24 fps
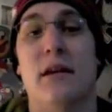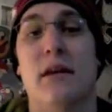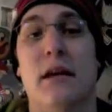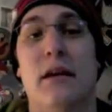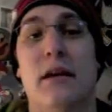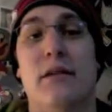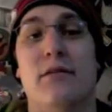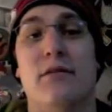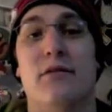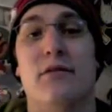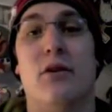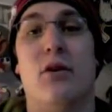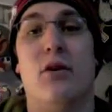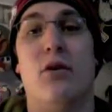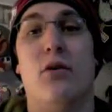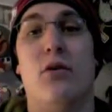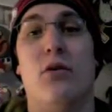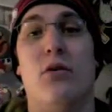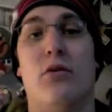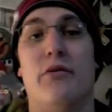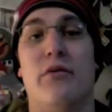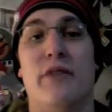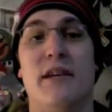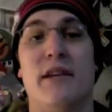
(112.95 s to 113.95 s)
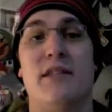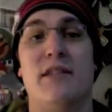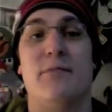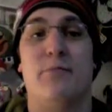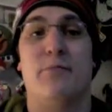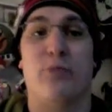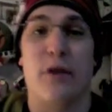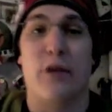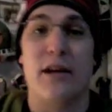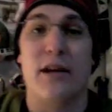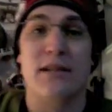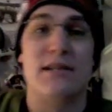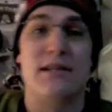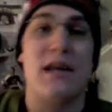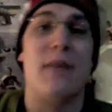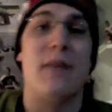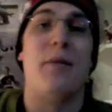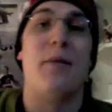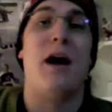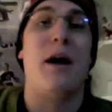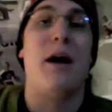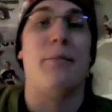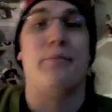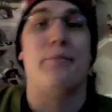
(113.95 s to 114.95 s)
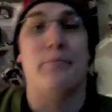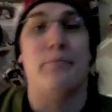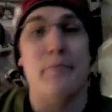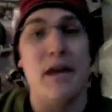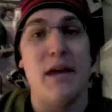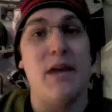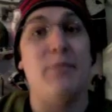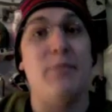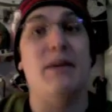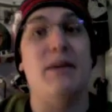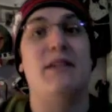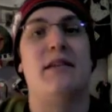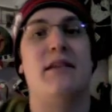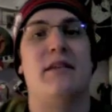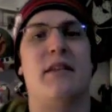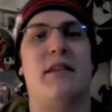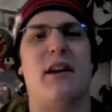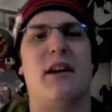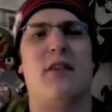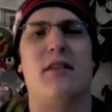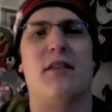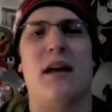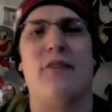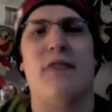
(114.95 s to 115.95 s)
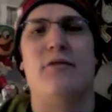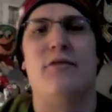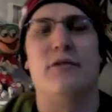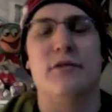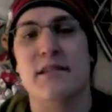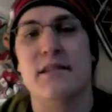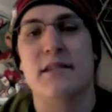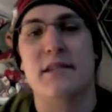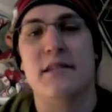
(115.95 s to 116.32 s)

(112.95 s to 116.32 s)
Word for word: So this brings them up maybe to their levels.